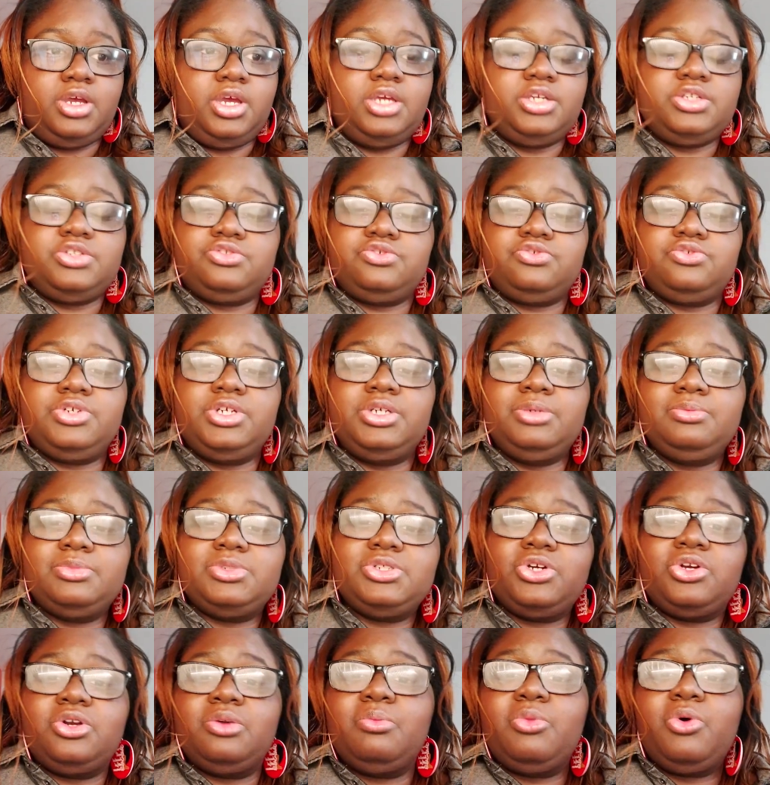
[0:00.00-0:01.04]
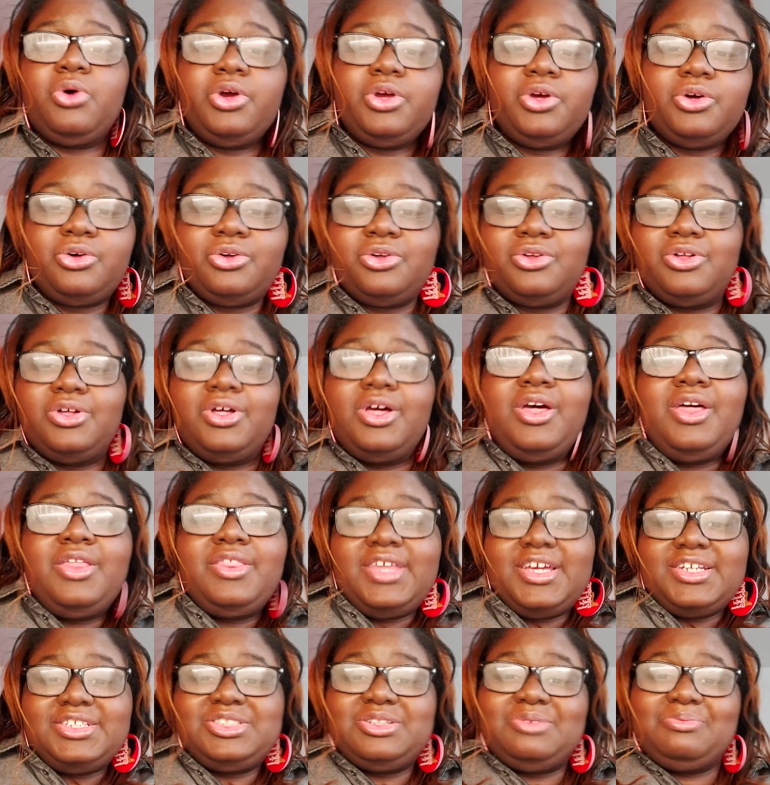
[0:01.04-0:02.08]
extreme turmoil
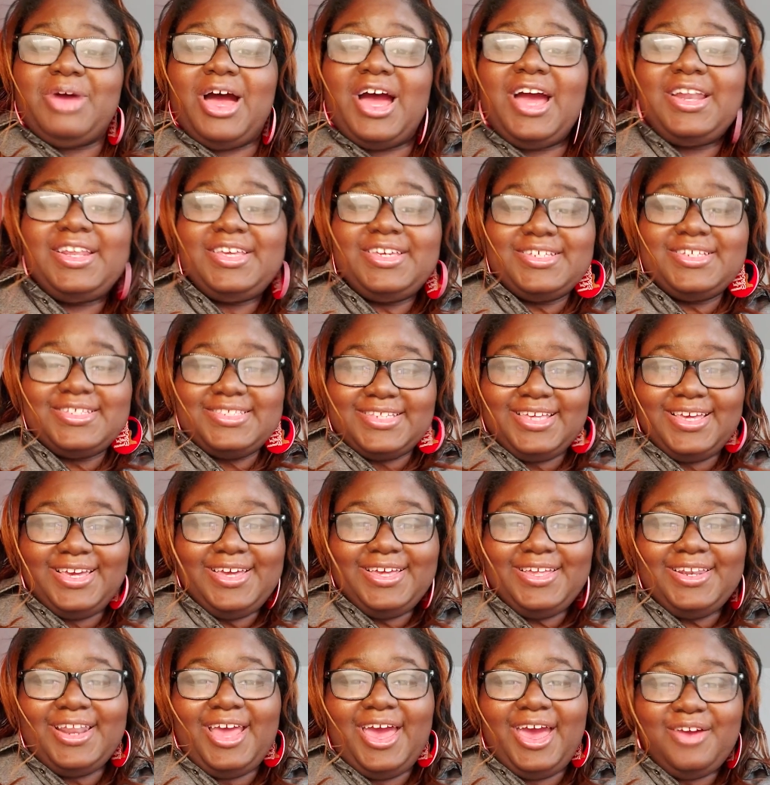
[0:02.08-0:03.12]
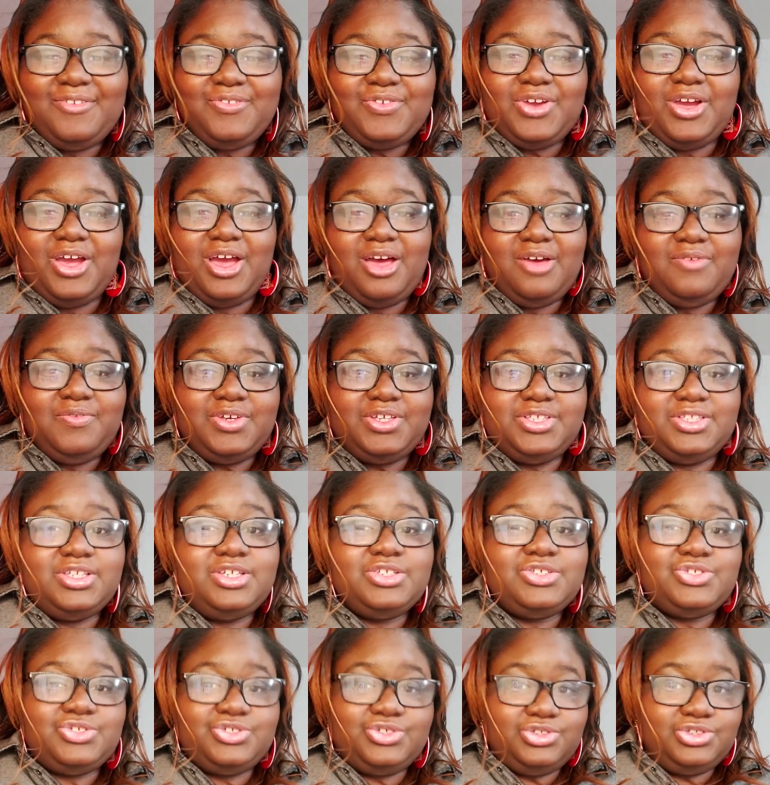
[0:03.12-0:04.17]
that your body is in after having
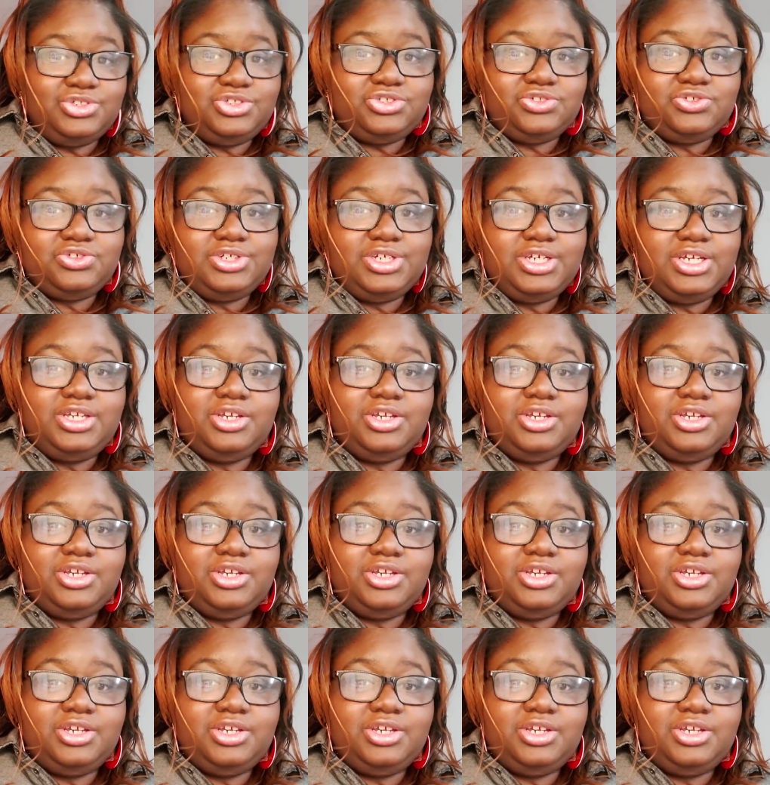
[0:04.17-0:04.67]
surgery.